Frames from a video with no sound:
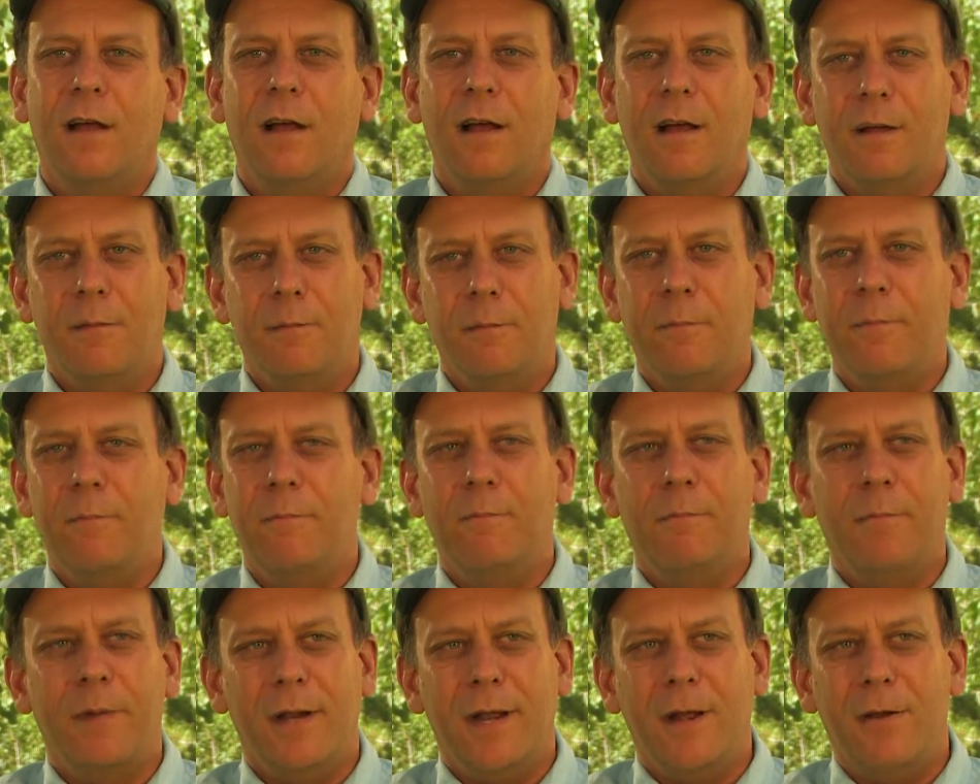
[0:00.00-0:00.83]
Uh,
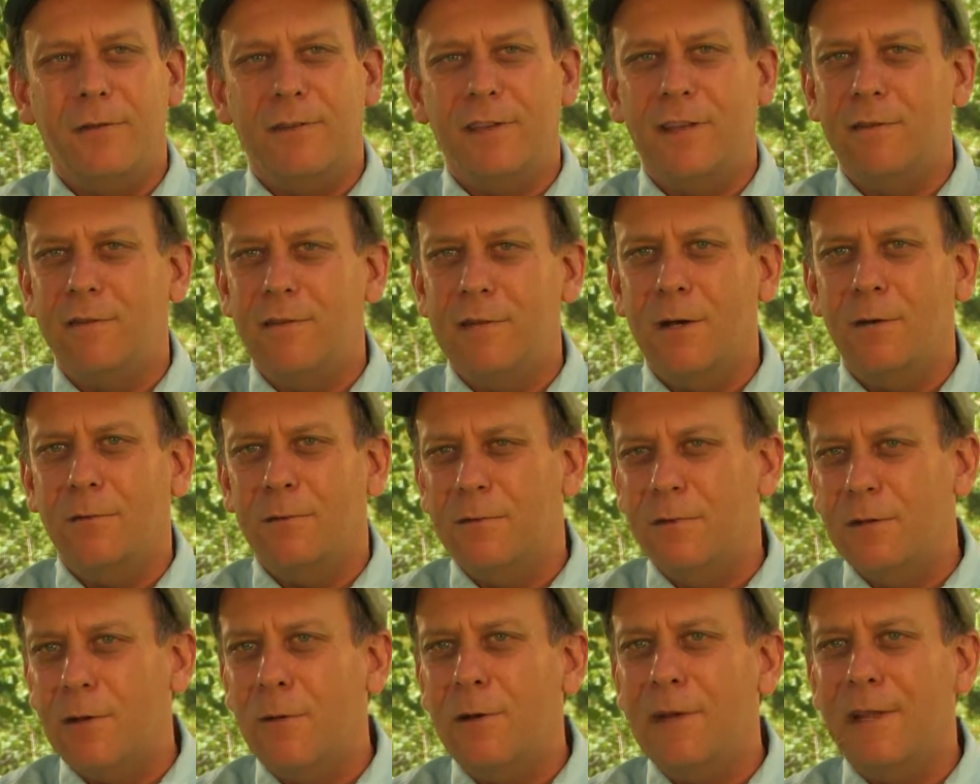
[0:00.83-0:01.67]
but I always said, you know,
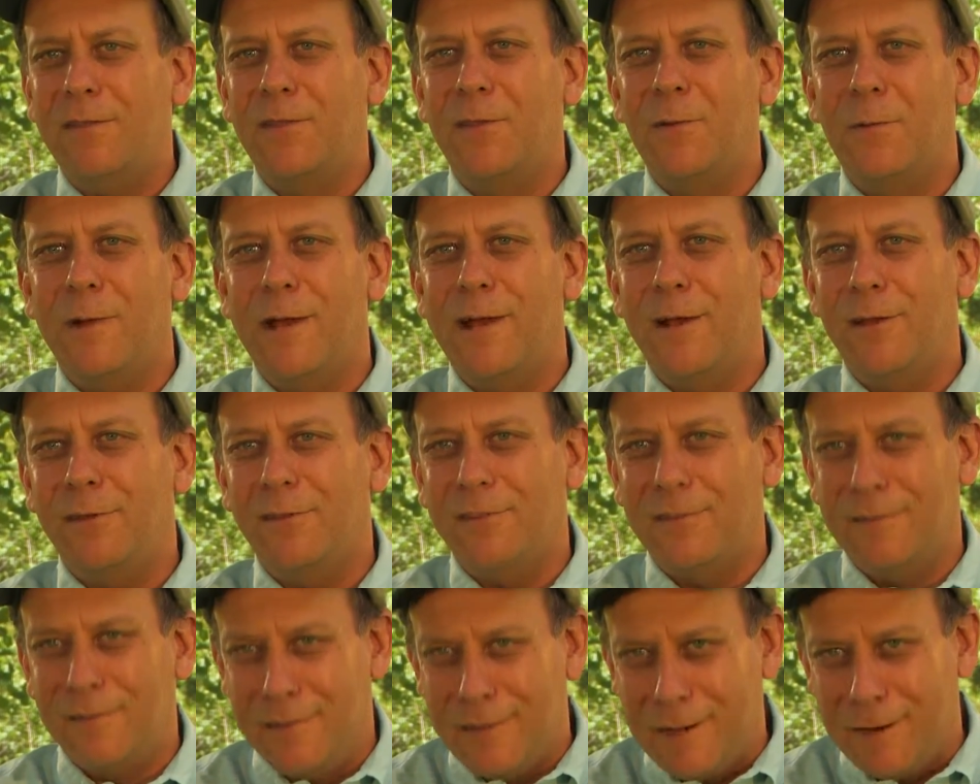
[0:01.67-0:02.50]
don't eat the
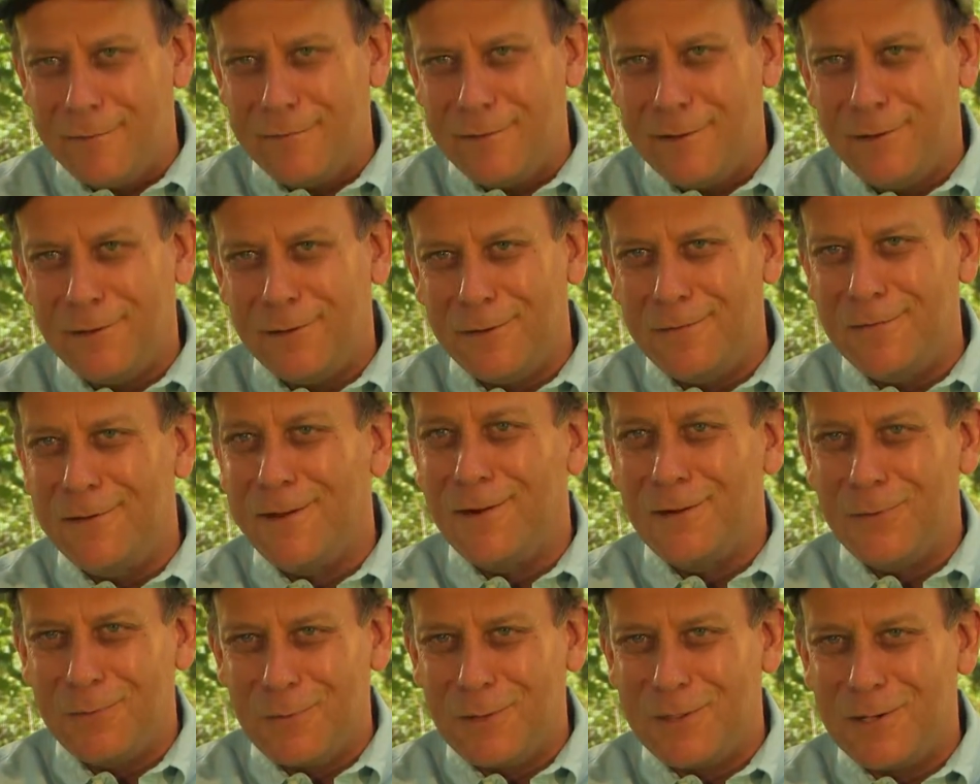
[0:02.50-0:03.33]
whales. They're filter
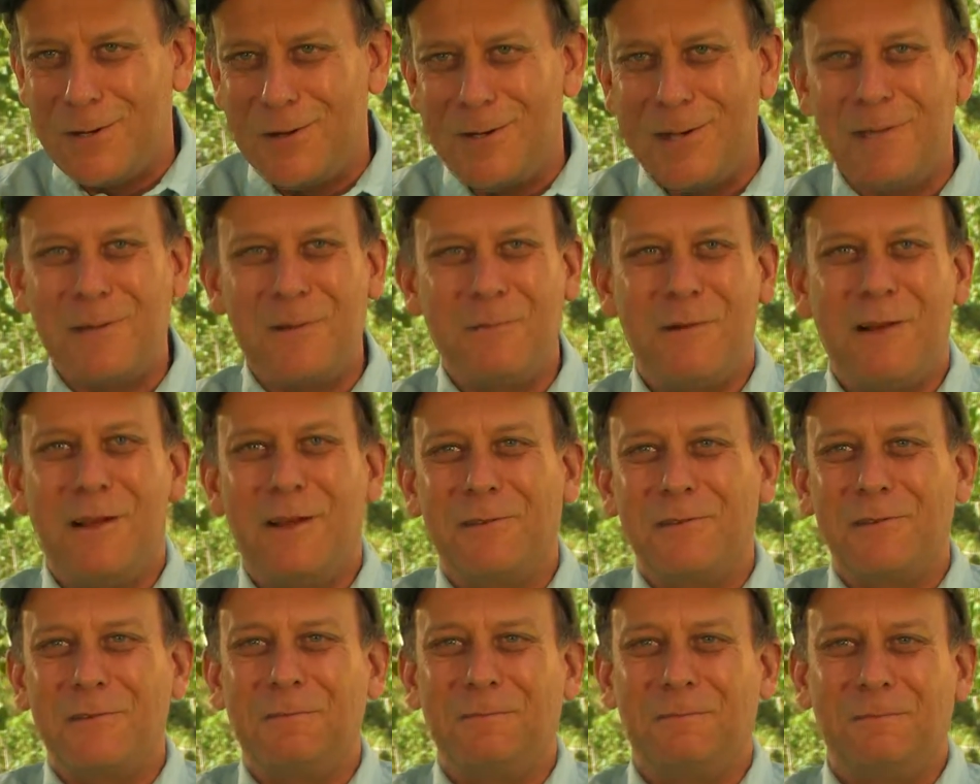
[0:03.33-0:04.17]
feeders, but don't eat the
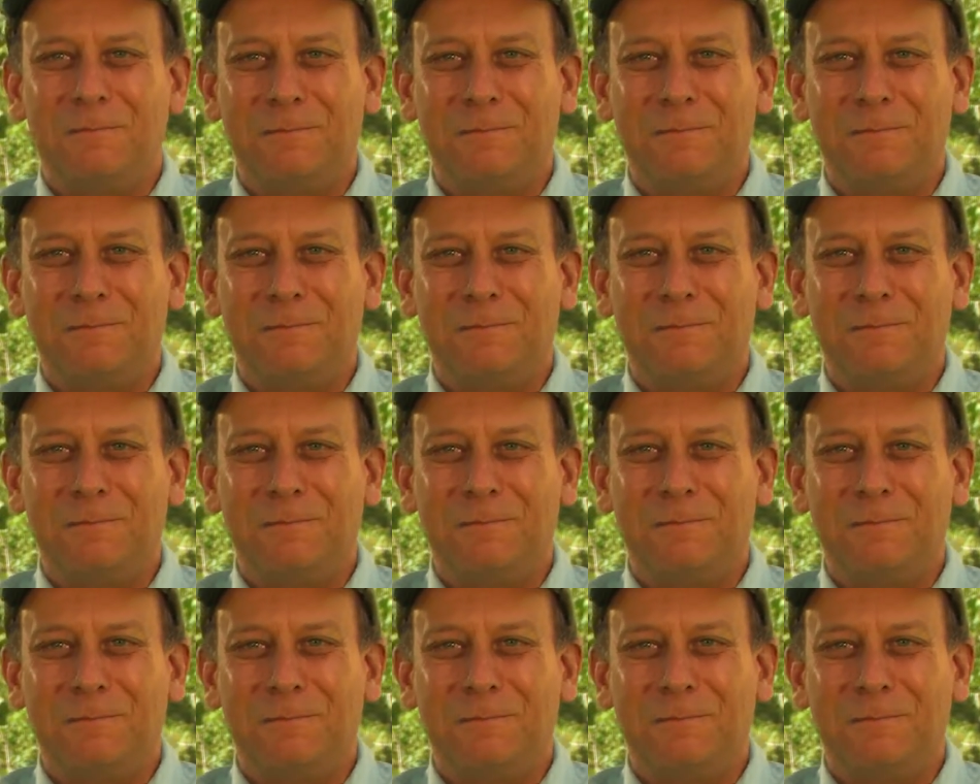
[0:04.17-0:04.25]
whales.